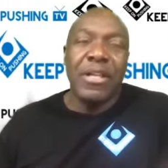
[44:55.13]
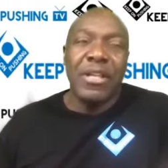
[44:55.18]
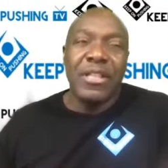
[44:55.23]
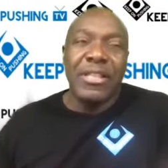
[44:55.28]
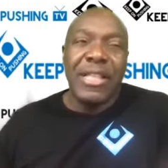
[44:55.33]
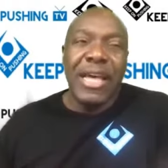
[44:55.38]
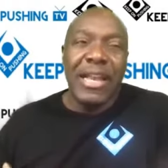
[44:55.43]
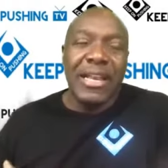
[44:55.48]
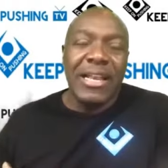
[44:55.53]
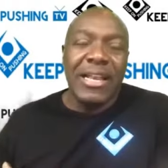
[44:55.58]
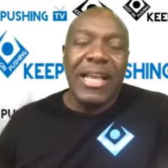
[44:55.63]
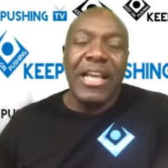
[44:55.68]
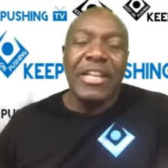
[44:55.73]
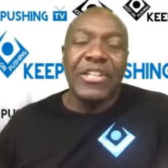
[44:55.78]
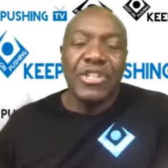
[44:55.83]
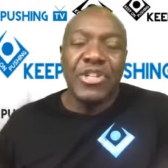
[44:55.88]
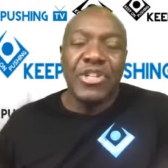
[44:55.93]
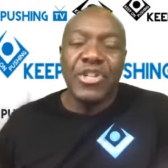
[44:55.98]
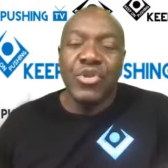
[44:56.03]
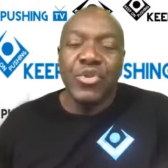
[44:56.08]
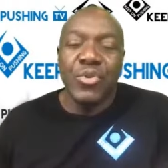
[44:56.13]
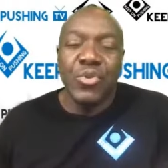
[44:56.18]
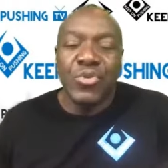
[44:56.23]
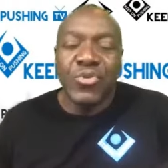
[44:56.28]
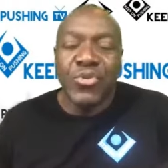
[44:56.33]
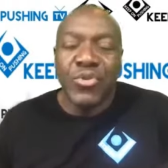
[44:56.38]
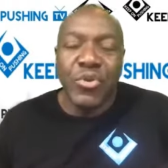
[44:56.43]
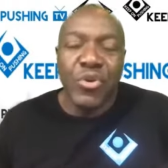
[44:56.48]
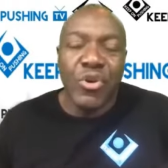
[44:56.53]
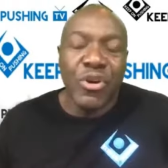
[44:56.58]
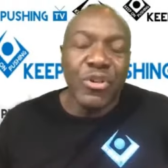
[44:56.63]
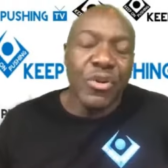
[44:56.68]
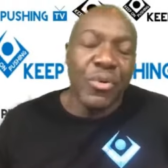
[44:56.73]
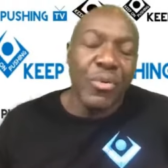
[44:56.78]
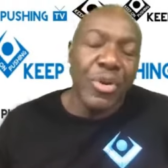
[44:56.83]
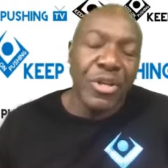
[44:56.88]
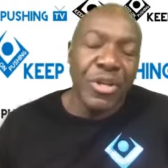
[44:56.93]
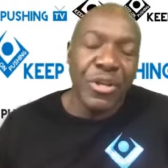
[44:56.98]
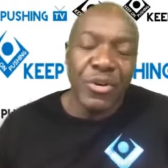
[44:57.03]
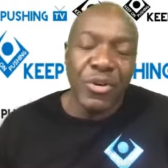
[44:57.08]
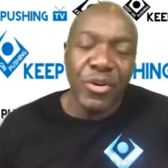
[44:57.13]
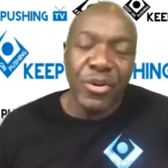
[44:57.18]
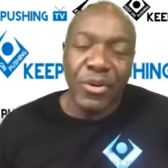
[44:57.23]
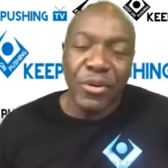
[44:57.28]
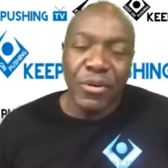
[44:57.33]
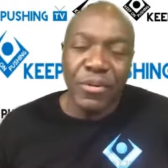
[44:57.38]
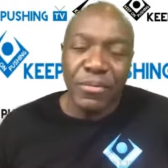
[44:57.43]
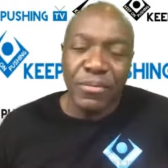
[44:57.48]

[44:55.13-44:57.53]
that led to you scoring the winning goal?